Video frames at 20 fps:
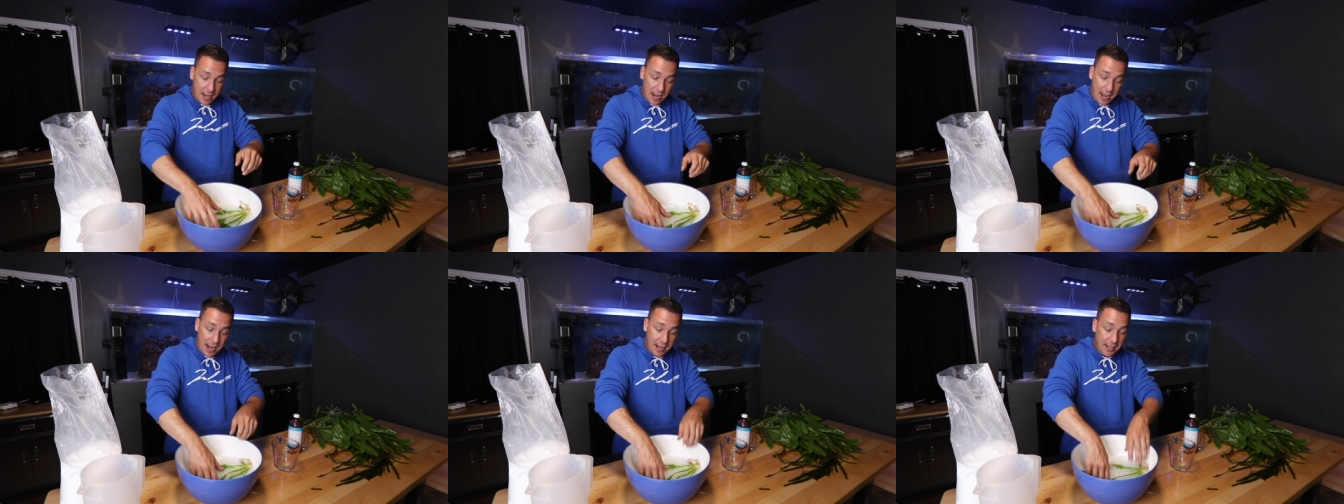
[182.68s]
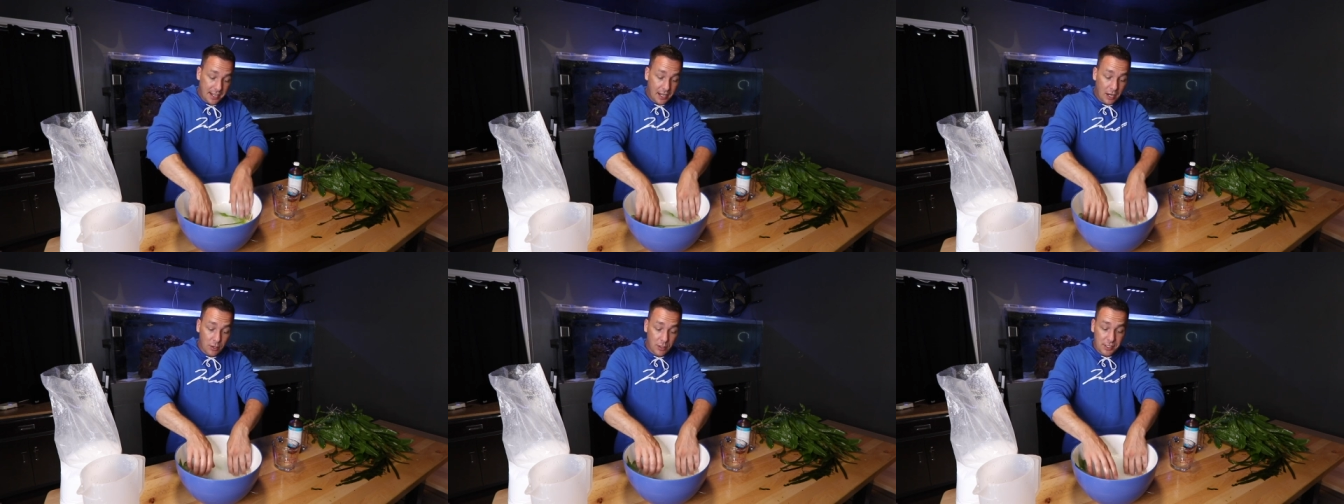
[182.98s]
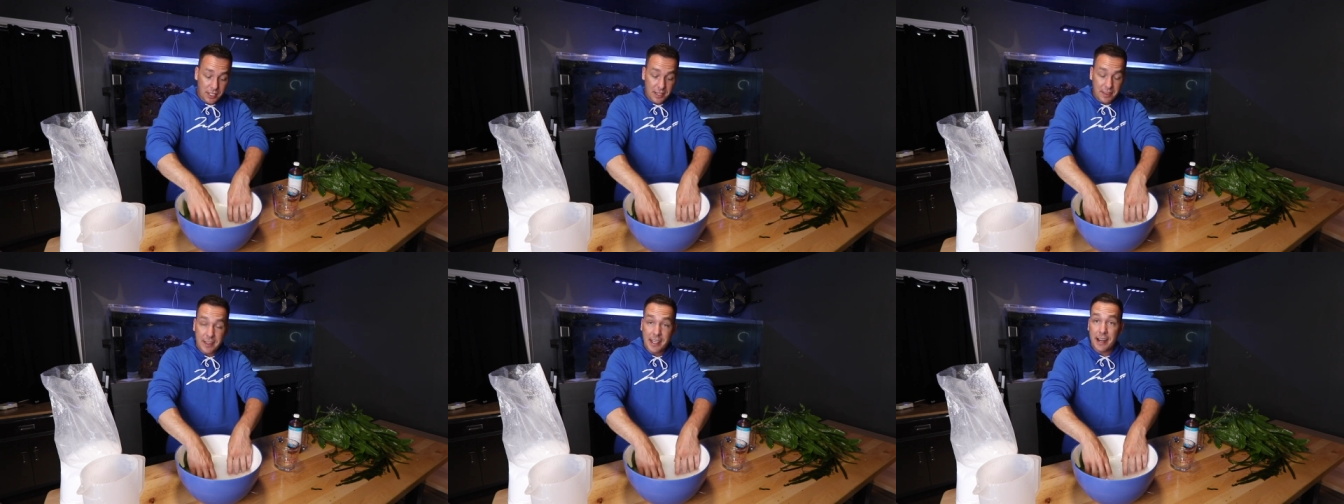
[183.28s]
and it goes
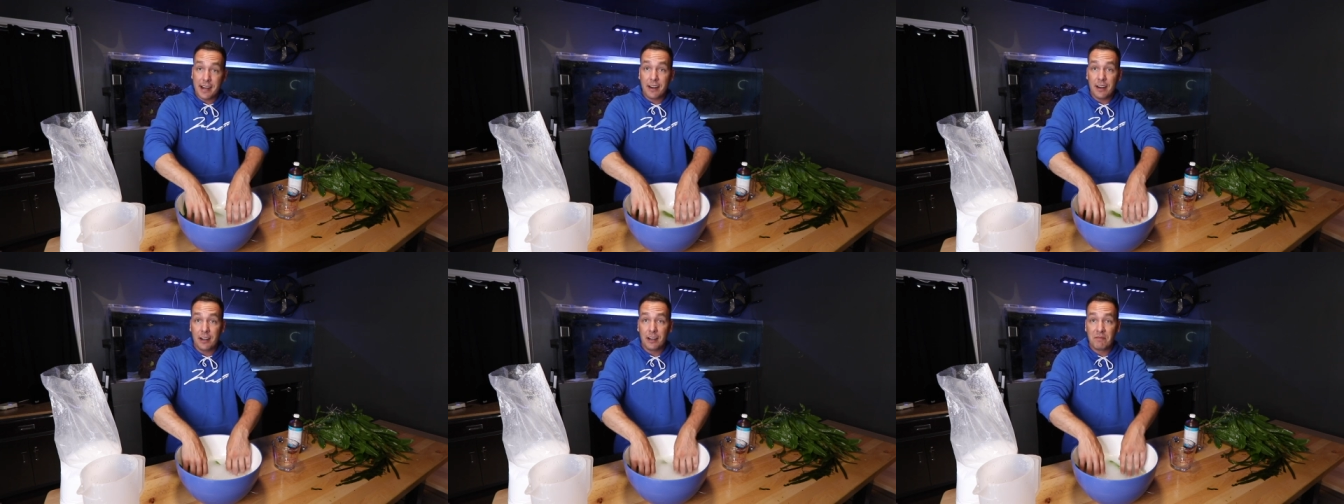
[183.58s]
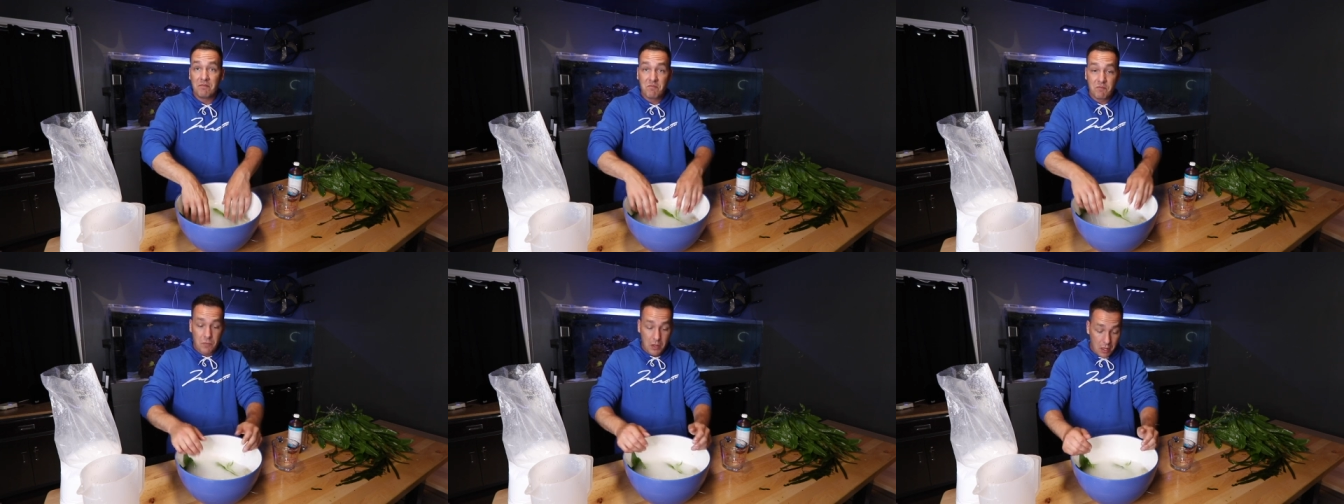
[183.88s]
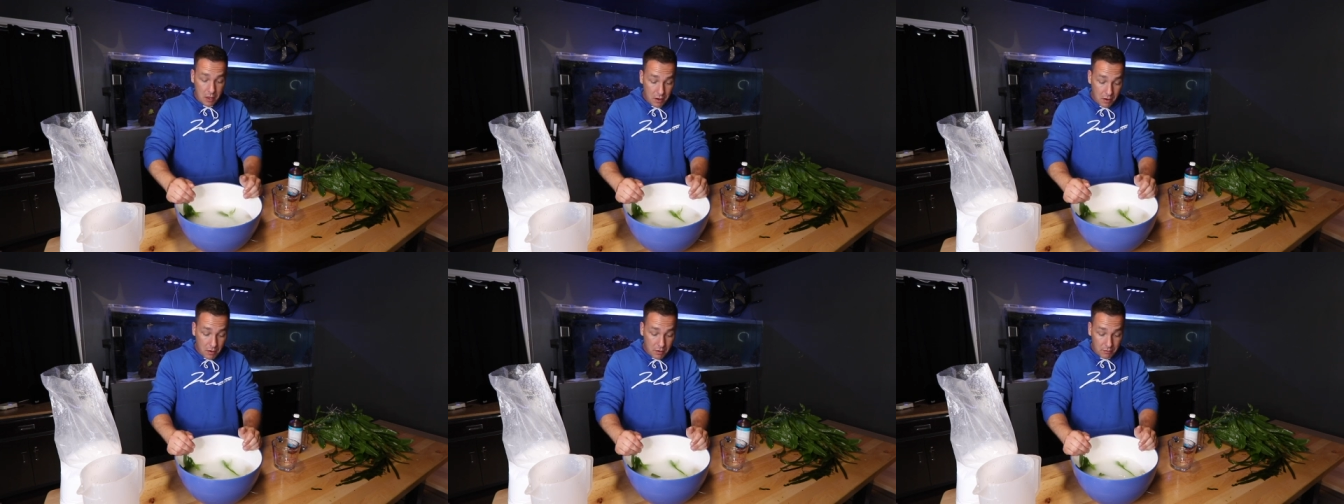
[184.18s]
in there,
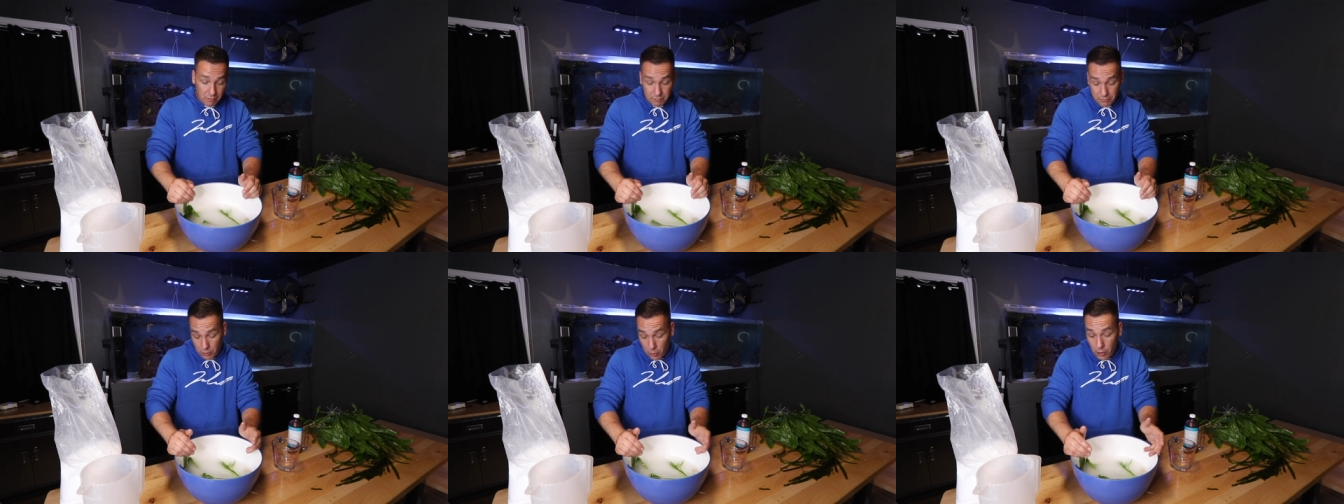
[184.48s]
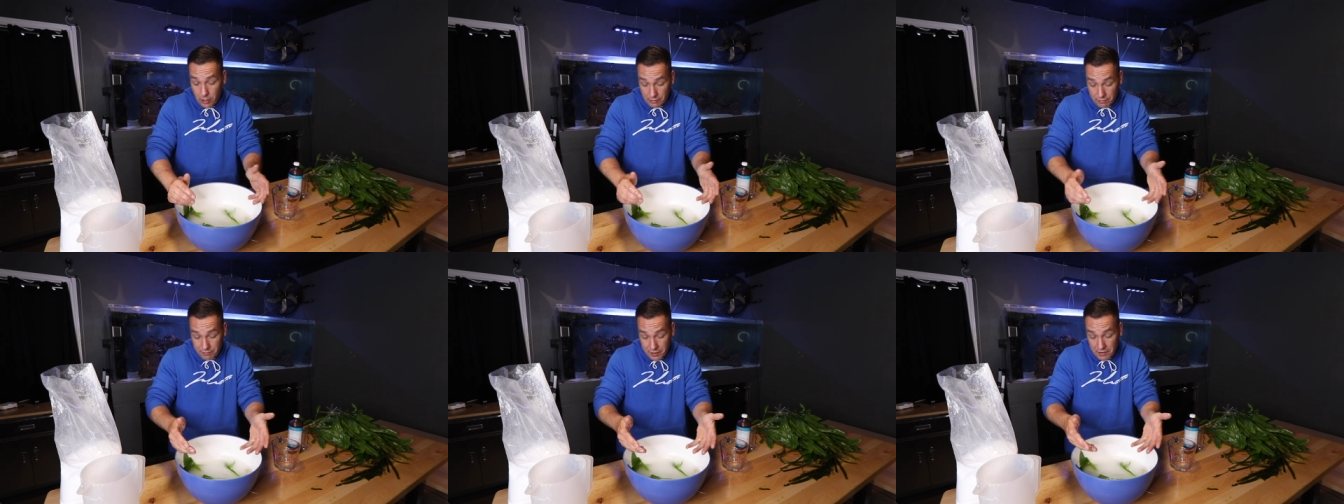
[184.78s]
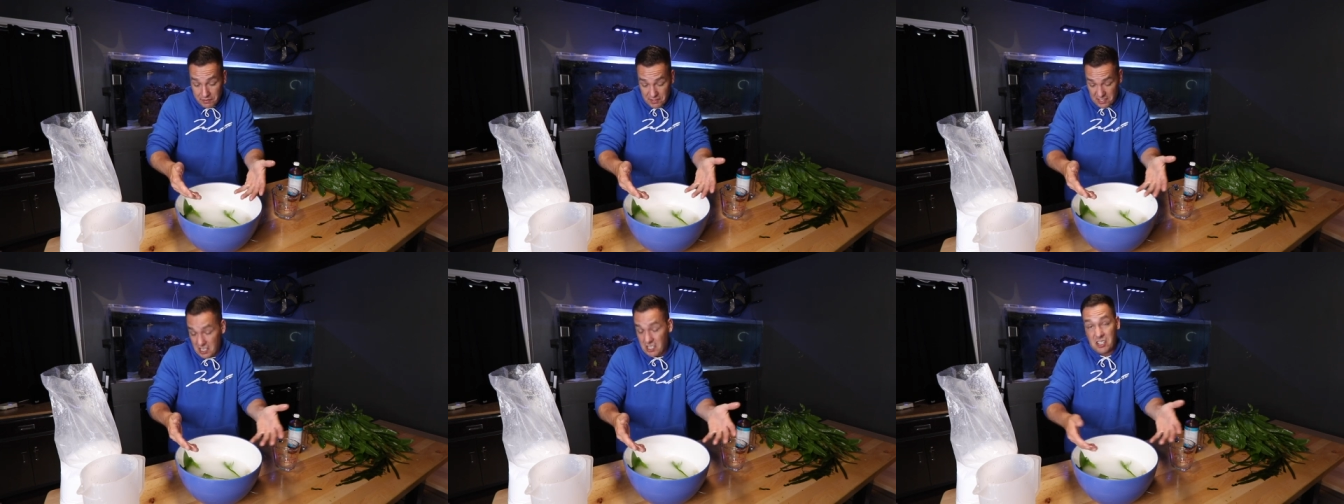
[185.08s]
for
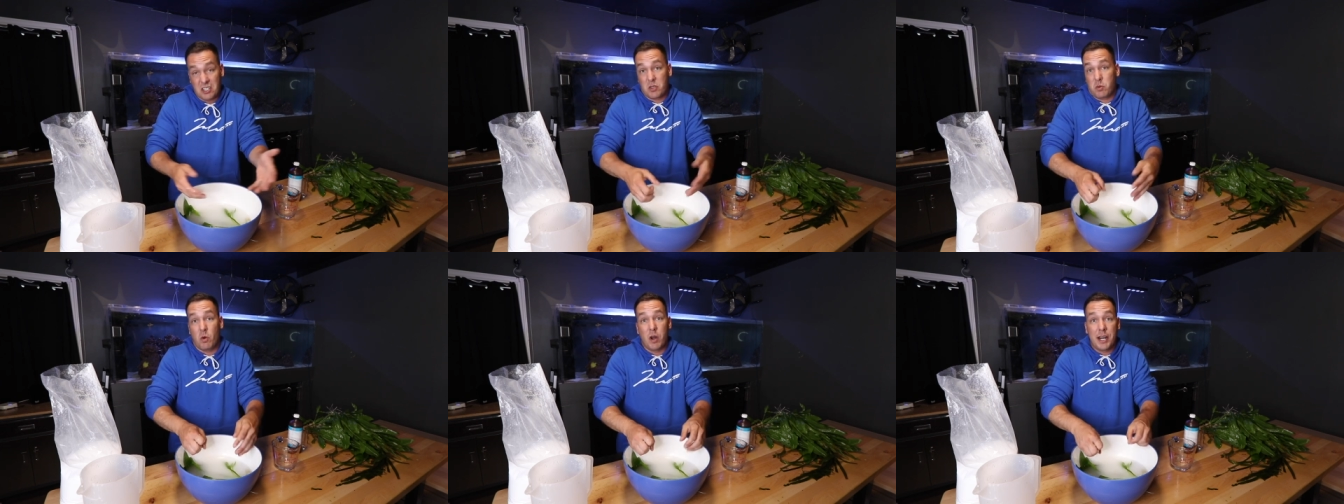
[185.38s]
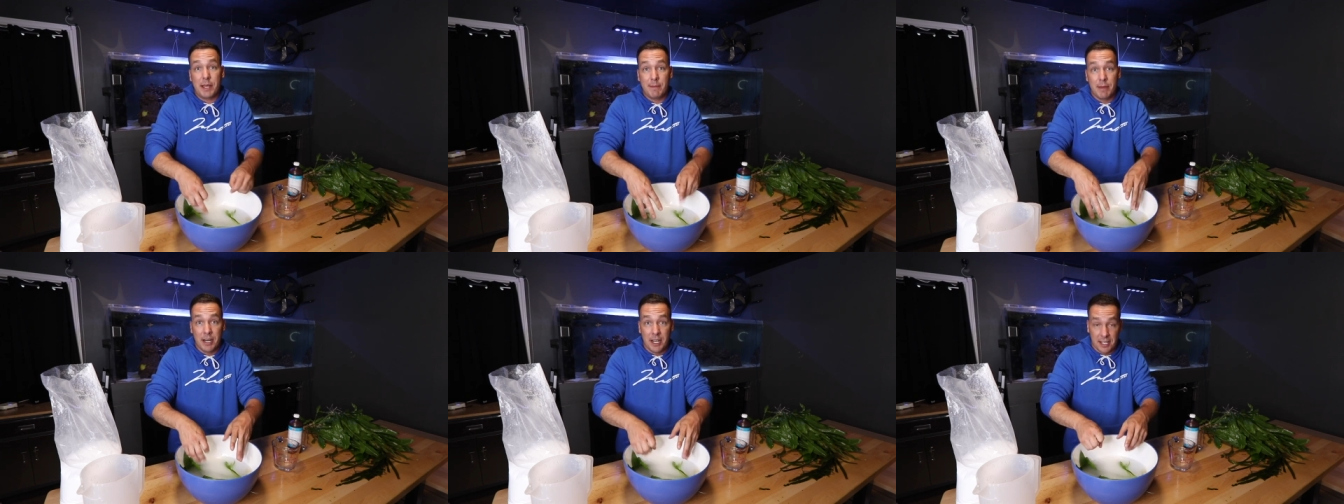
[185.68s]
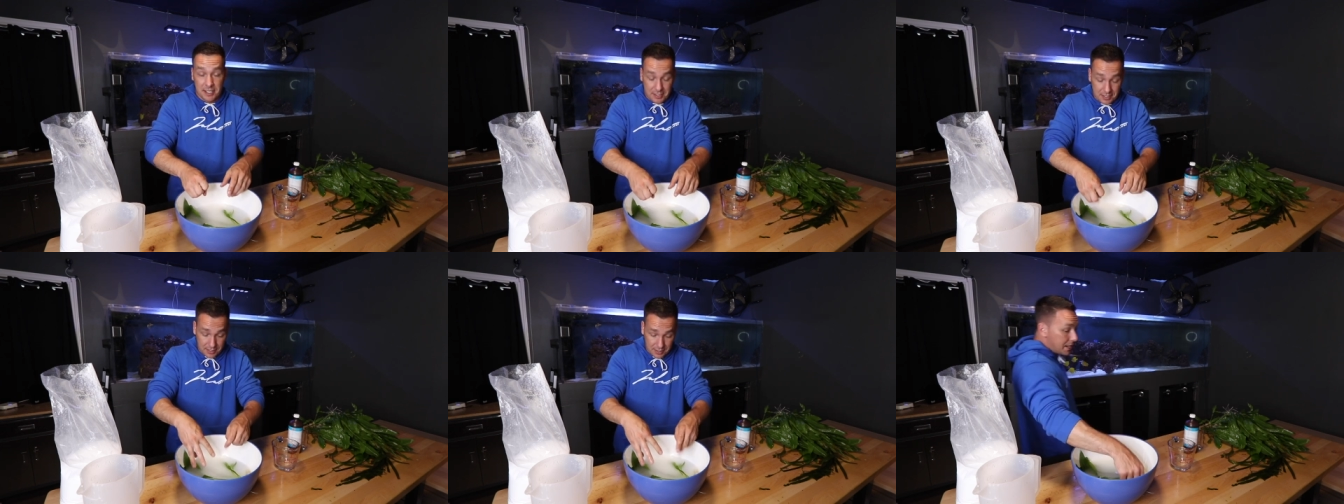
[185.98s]
15 to 20
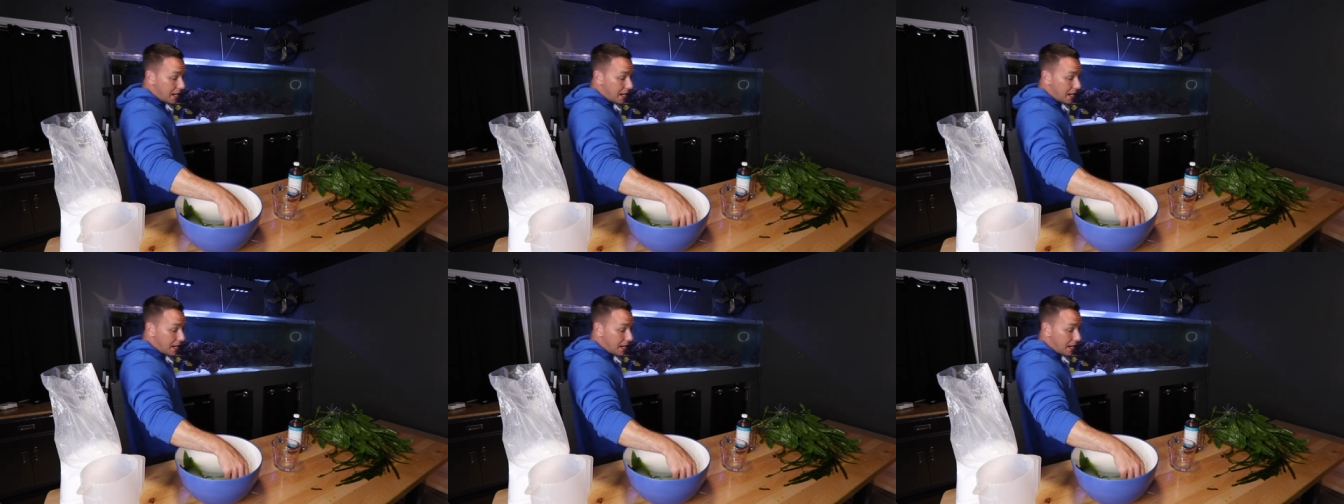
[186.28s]
minutes.